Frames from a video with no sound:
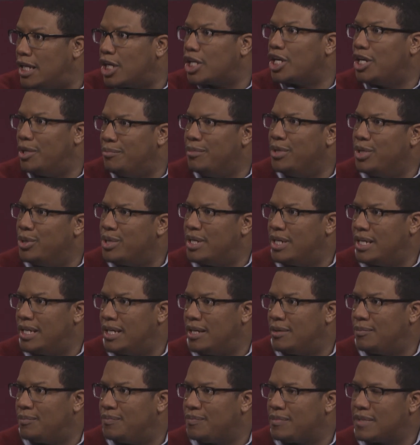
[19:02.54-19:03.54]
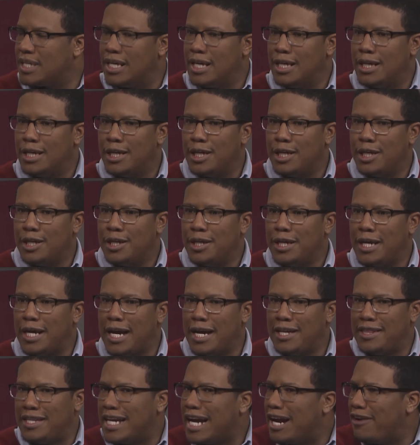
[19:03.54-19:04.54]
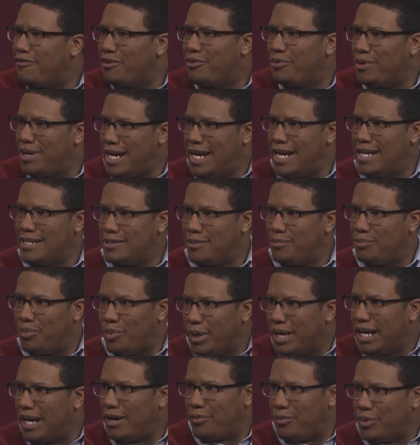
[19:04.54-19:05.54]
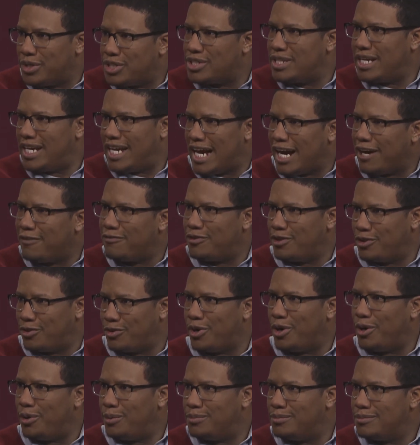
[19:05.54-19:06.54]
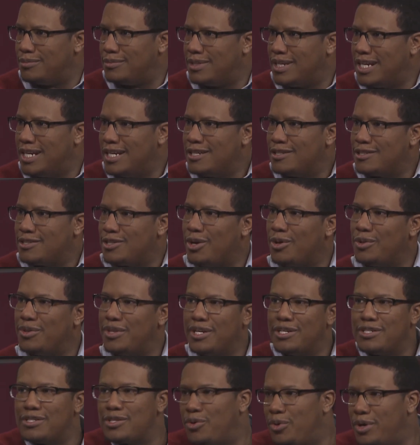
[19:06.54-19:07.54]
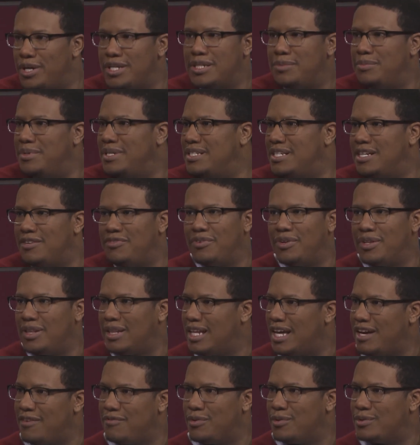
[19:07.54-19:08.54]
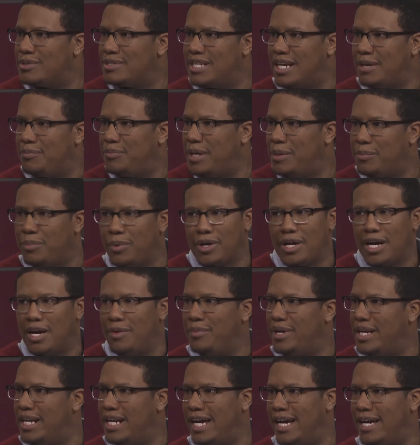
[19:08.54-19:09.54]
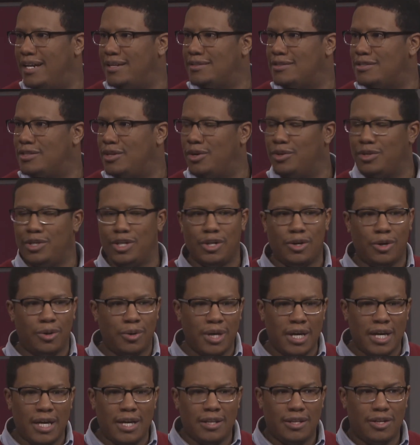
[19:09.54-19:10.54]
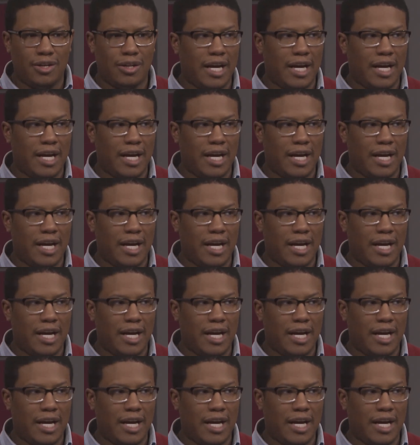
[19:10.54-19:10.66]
a community, I think everyone has a point at which they have to grow. So there's going to be different levels that people come in at. So they're